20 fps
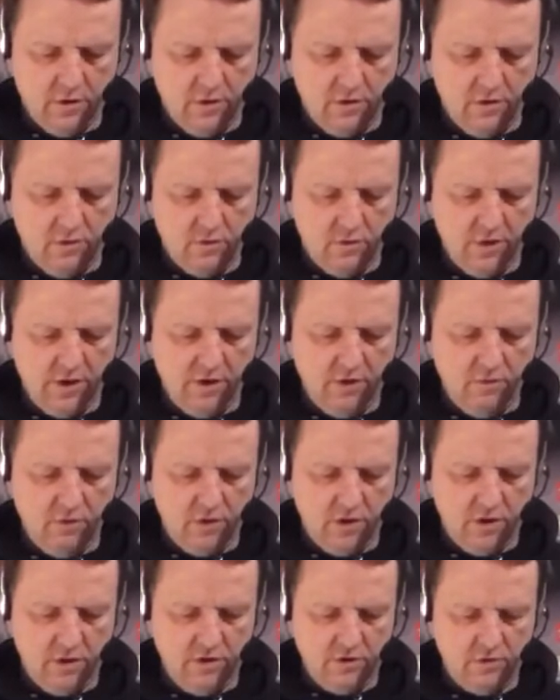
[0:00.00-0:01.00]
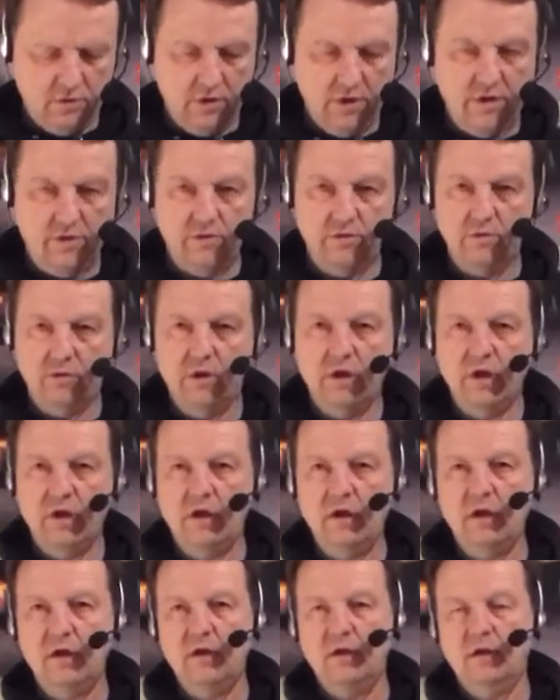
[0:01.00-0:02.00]
21,
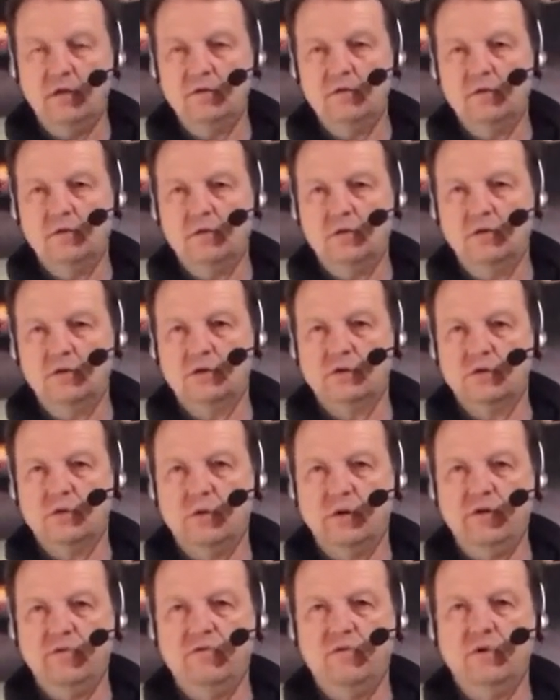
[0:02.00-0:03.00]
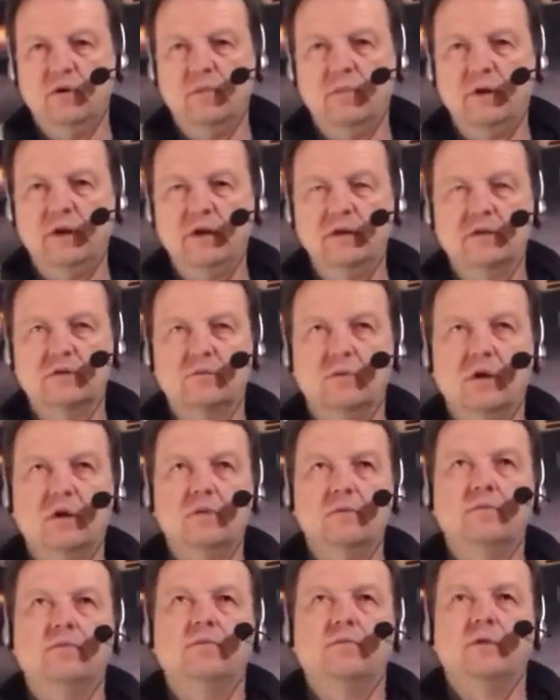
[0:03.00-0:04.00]
23, close to 24 minutes.
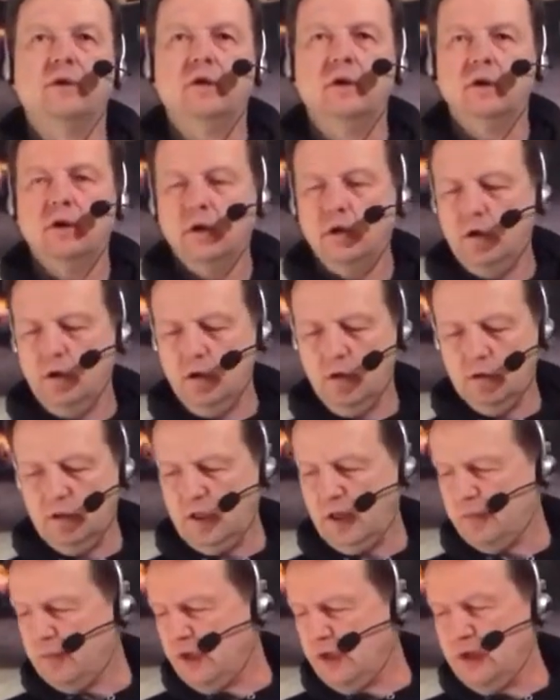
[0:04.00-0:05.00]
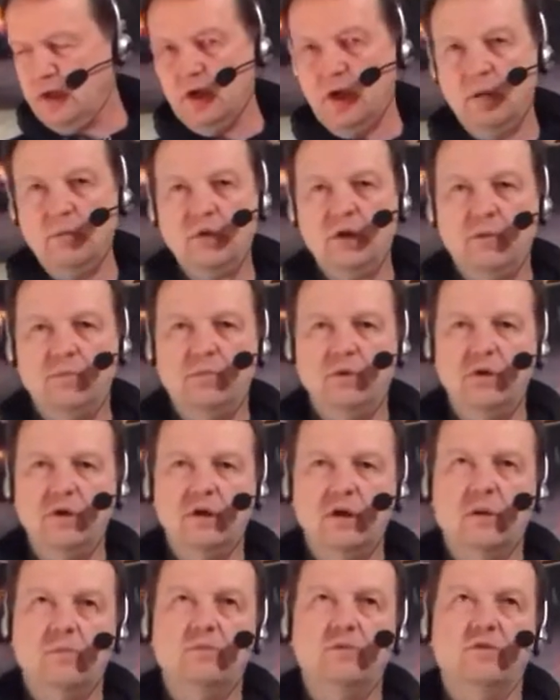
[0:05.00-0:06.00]
Well, here, I'm going to
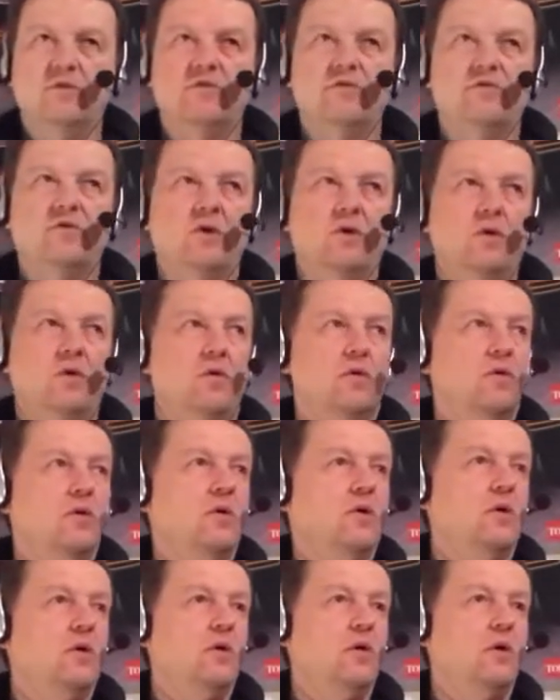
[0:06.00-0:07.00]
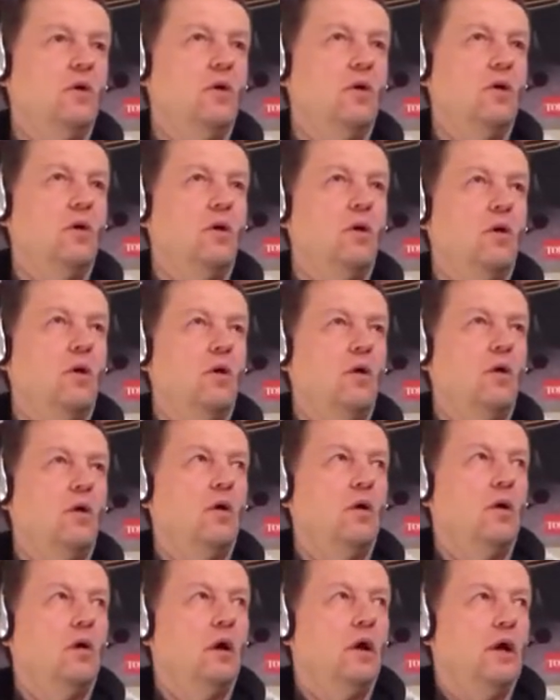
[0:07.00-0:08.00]
pick up the phone
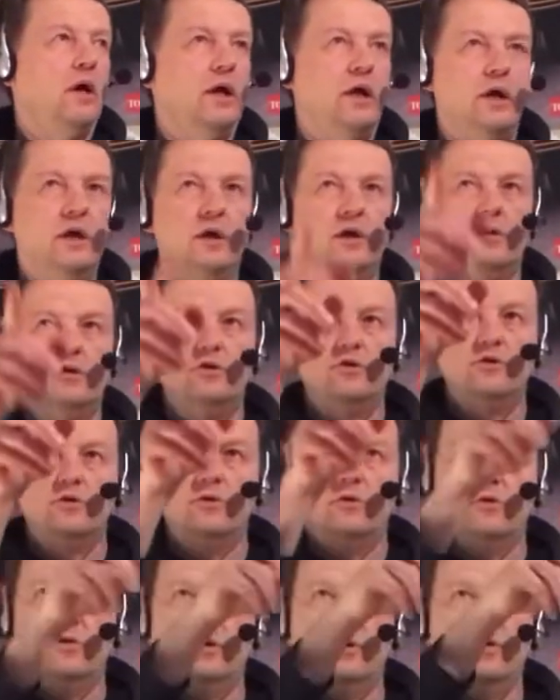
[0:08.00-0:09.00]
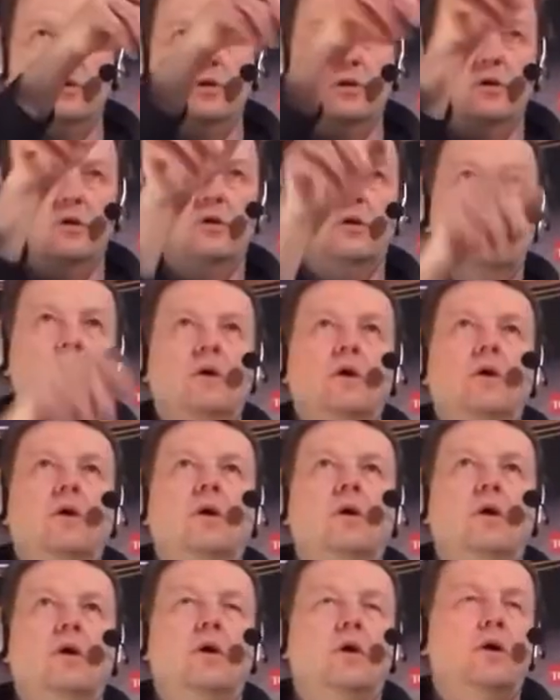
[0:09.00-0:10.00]
and show you the
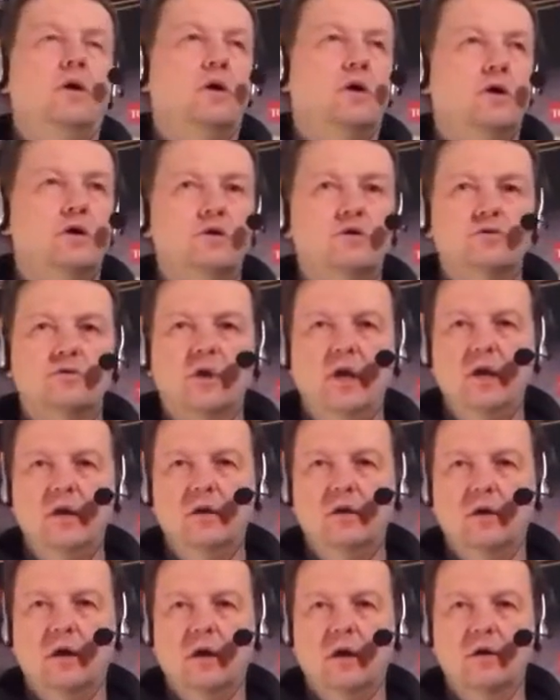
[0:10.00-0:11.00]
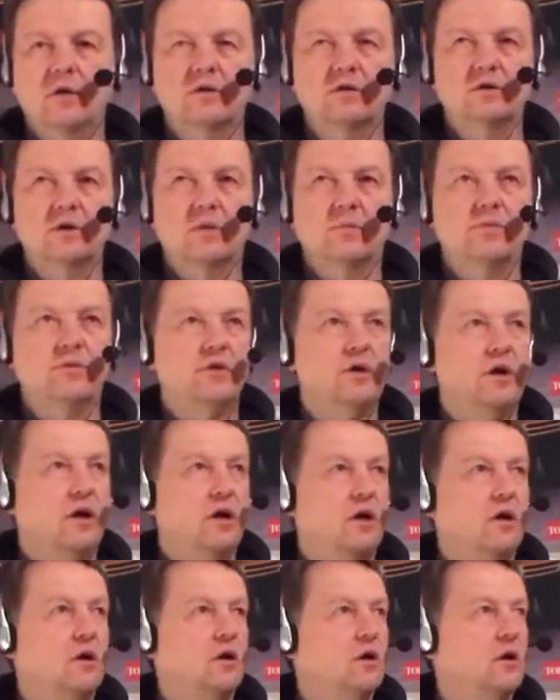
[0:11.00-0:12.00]
train cars up
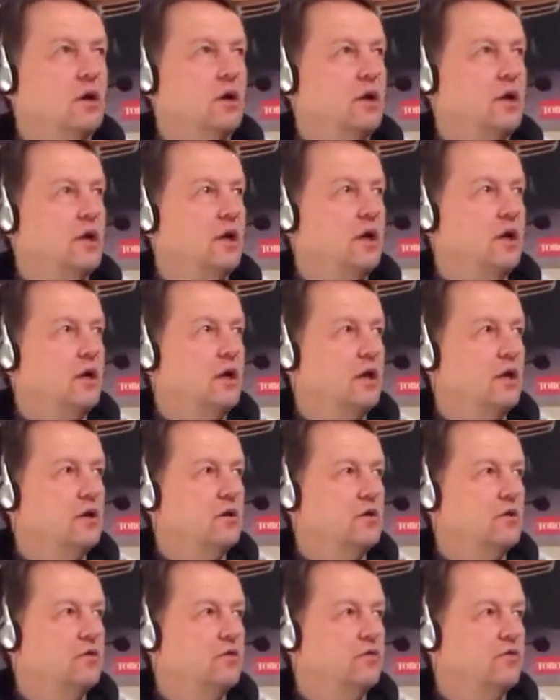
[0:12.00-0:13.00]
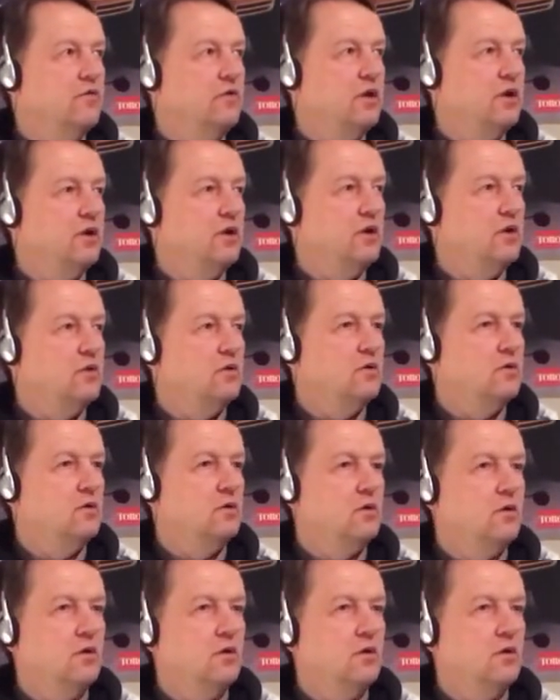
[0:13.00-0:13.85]
there and then end the video.